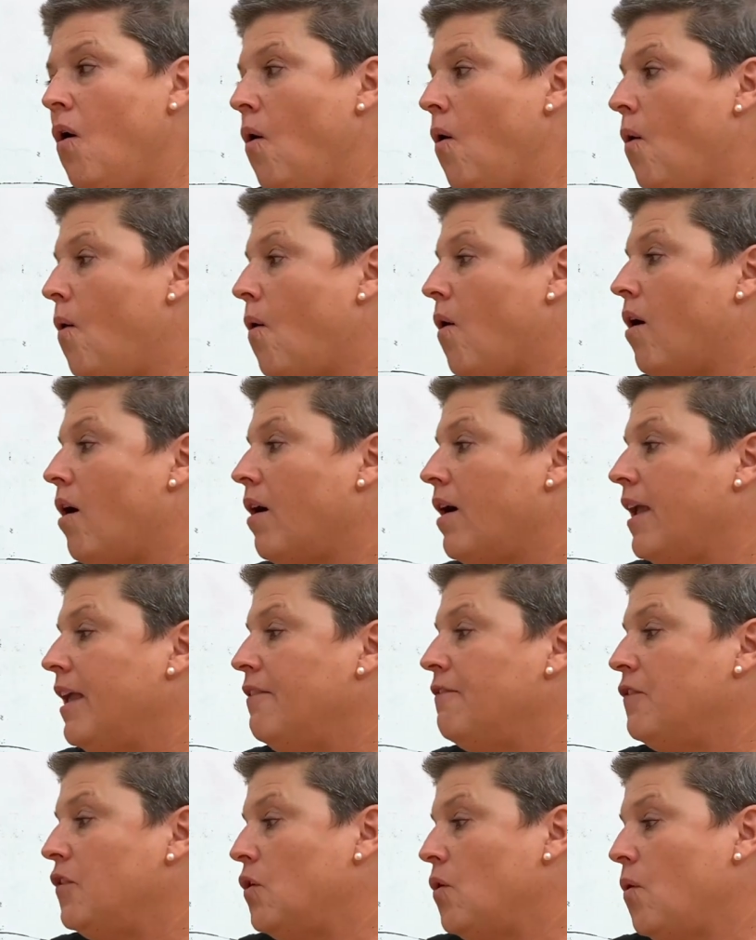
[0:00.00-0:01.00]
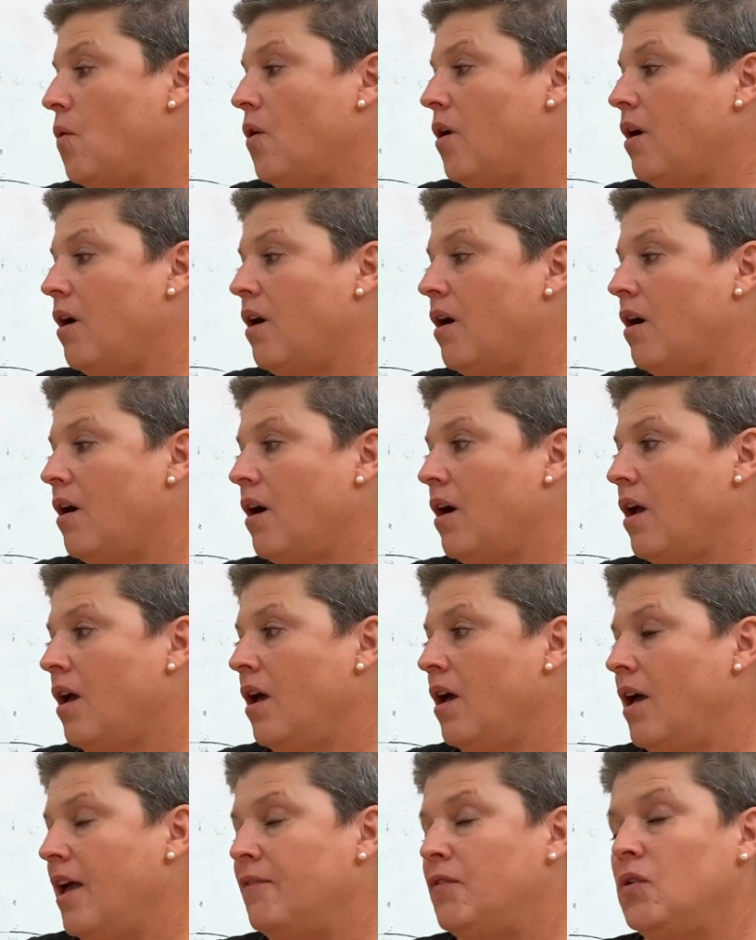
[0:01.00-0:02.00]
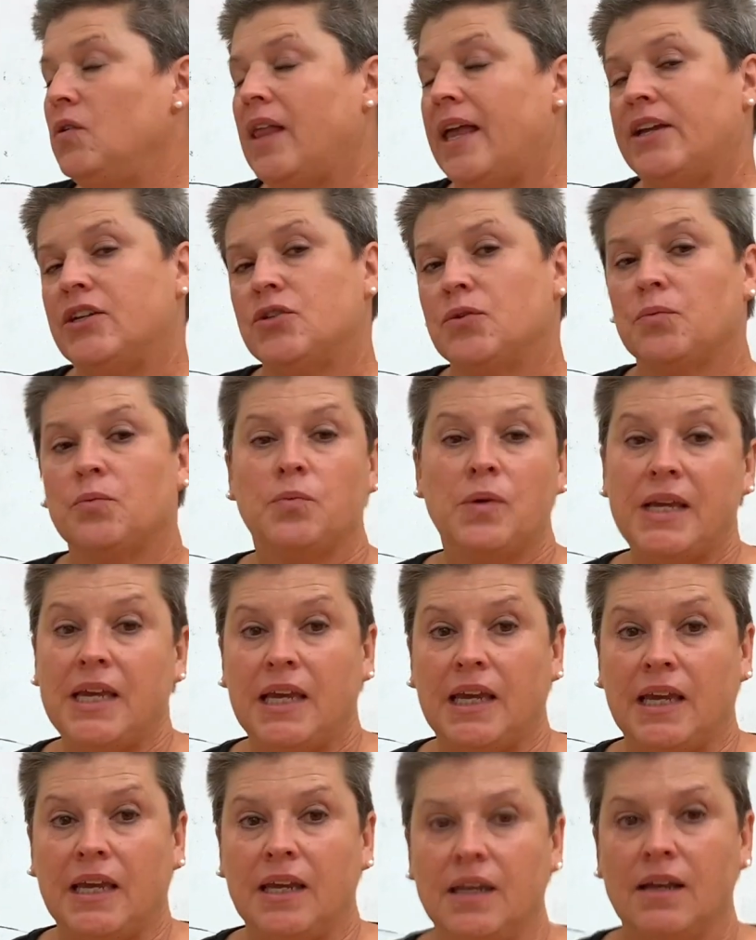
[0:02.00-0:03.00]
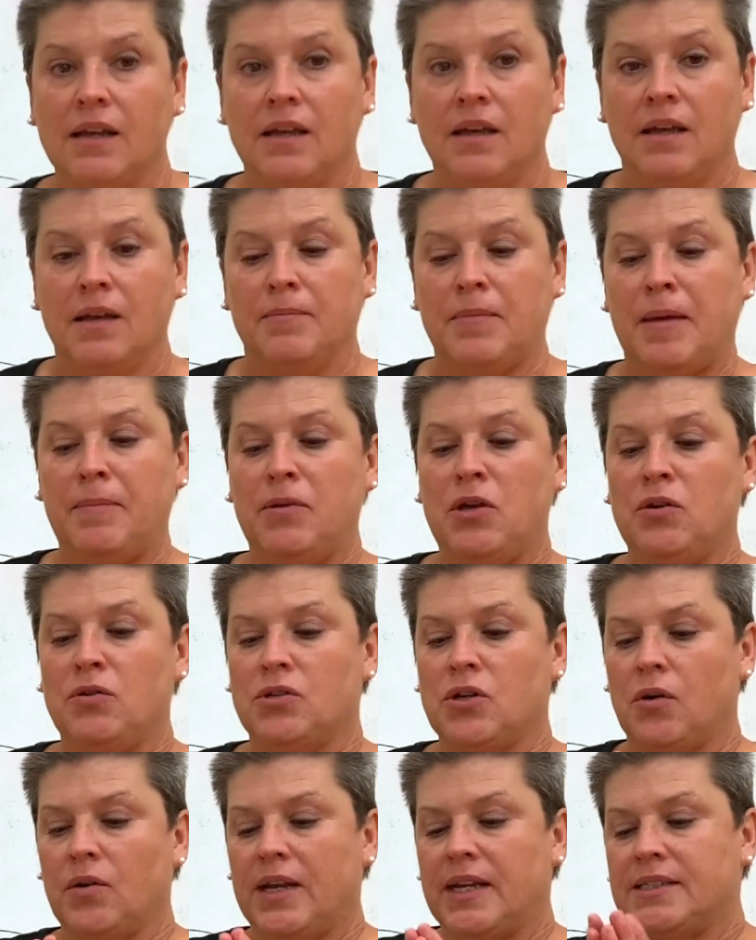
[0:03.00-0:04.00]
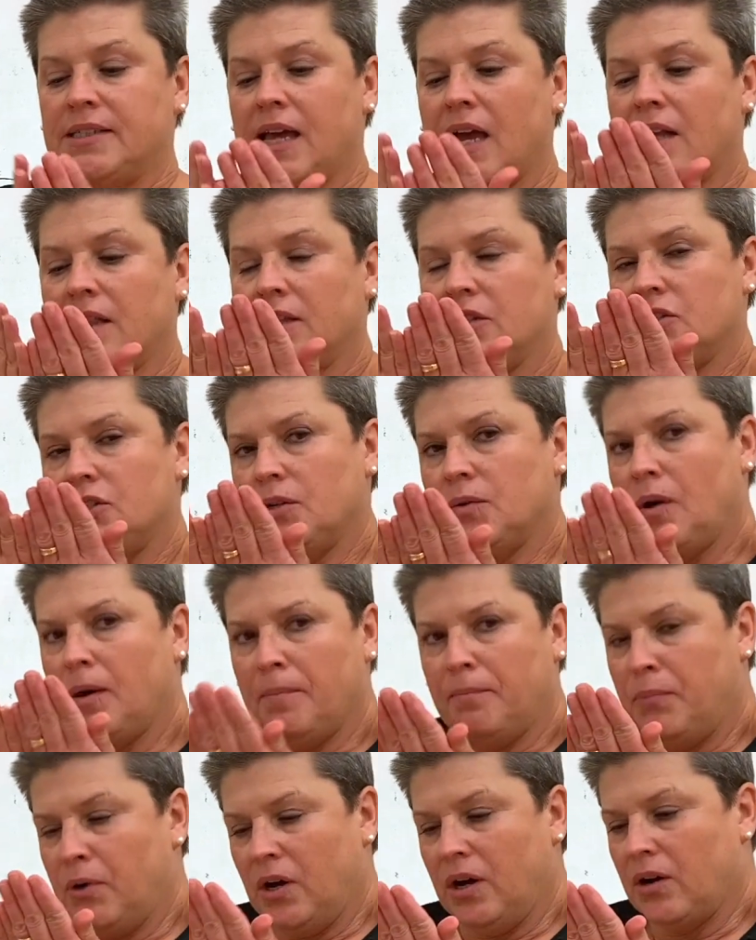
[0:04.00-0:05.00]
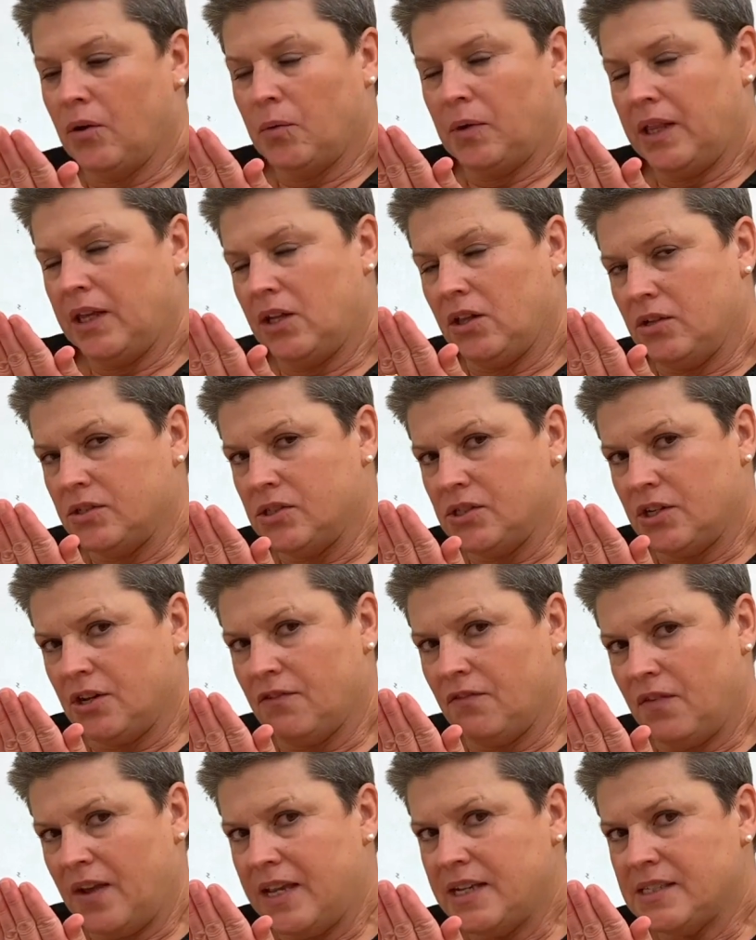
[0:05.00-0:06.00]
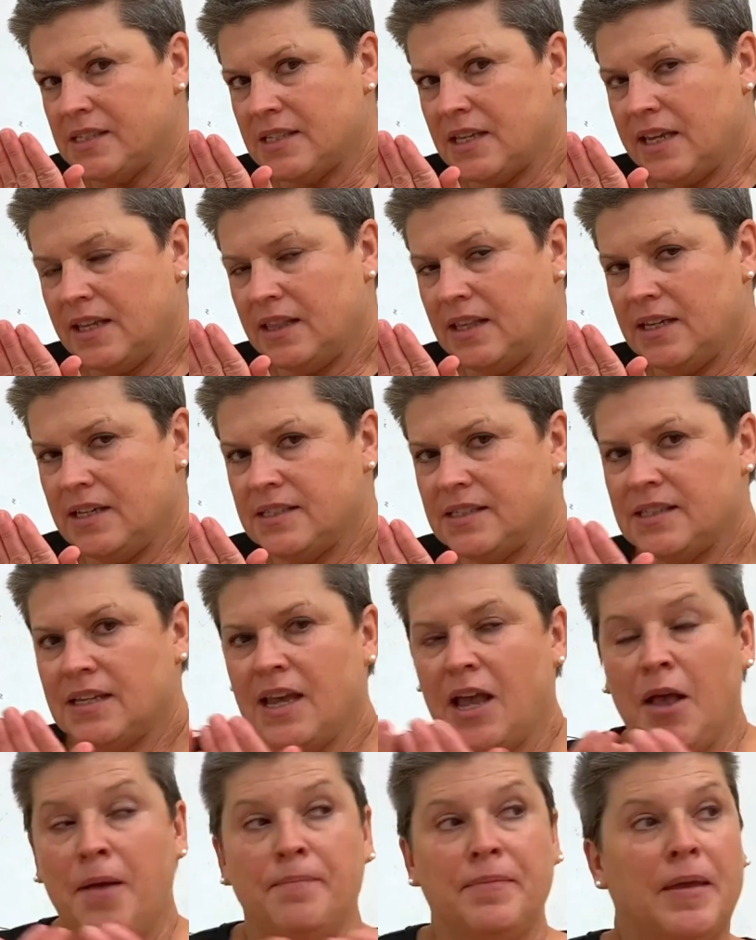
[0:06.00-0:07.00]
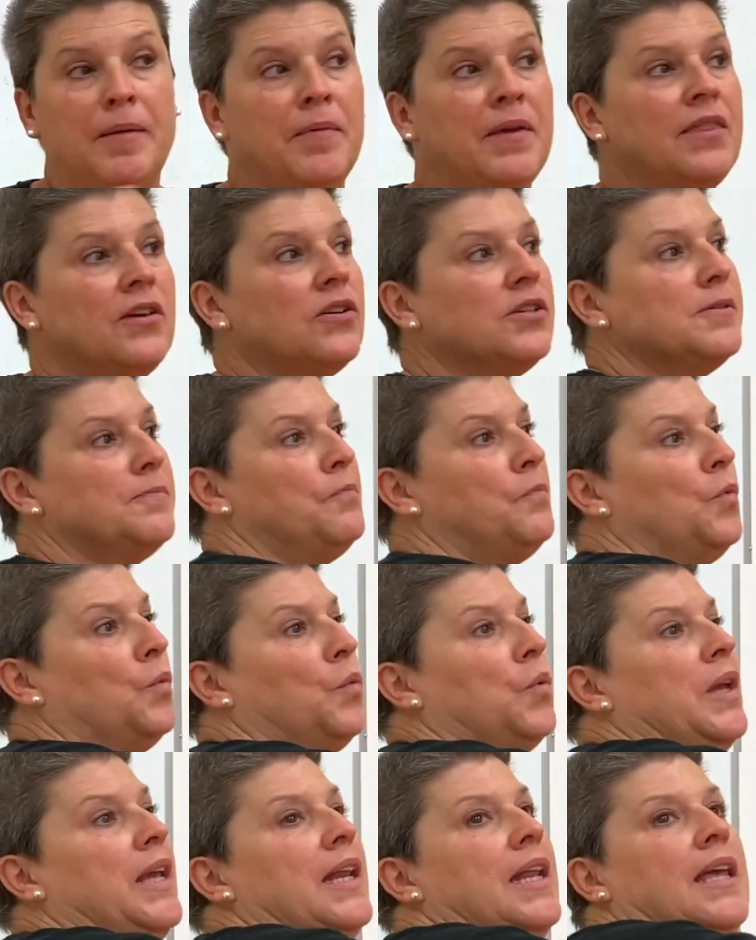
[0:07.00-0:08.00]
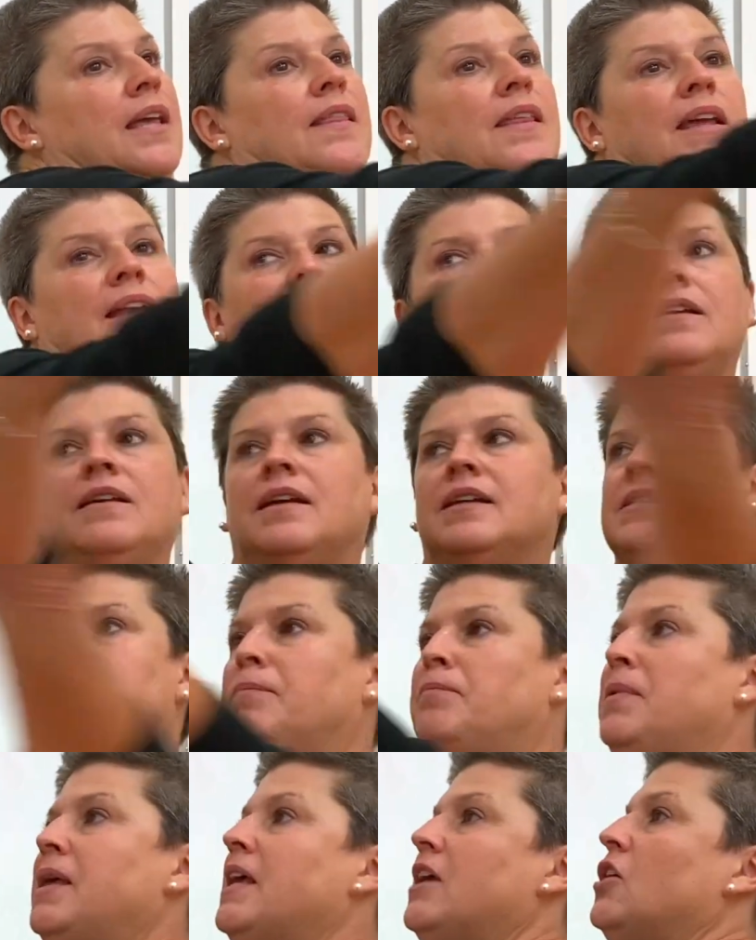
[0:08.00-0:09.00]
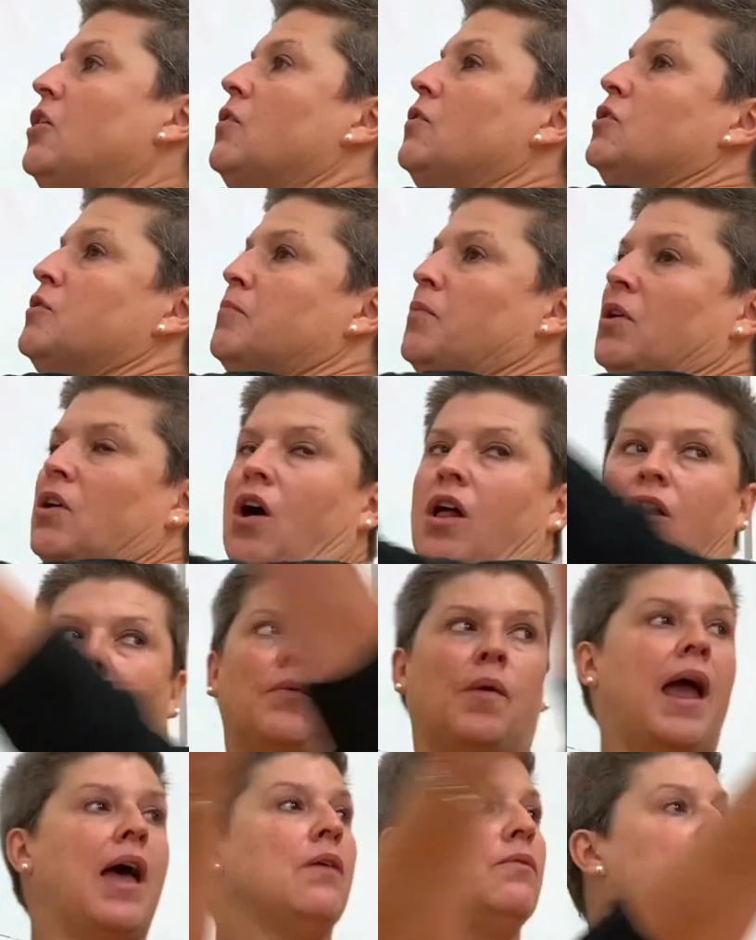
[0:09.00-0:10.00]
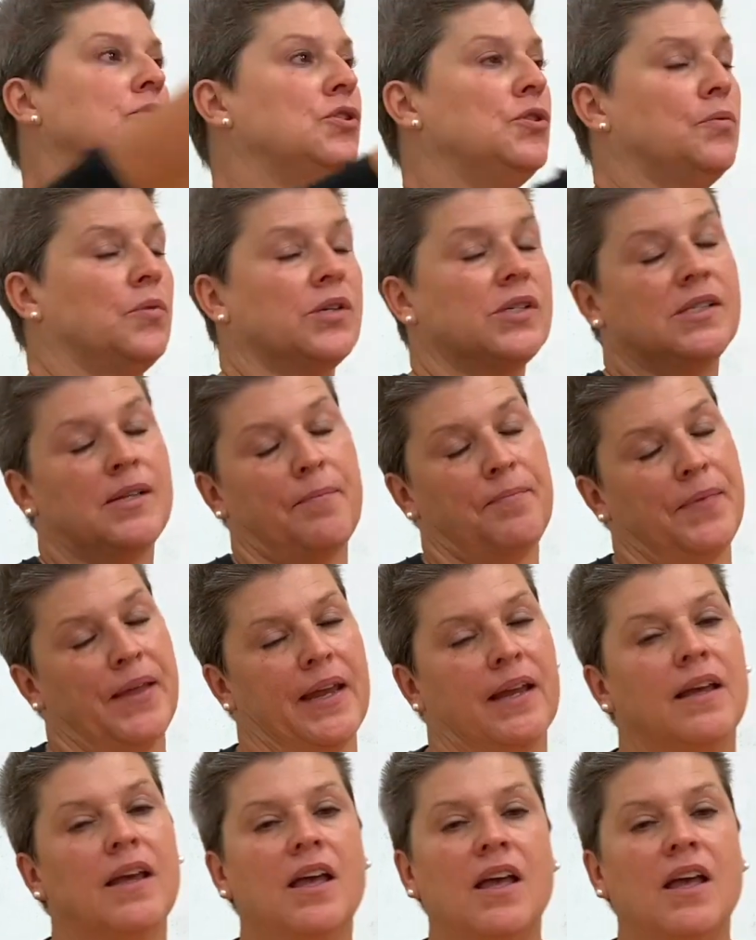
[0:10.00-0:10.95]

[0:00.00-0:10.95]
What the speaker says: Or if you like to read, maybe you don't exactly do a book really close to your face like this. Maybe there's reading that is a big, huge book all around you or something.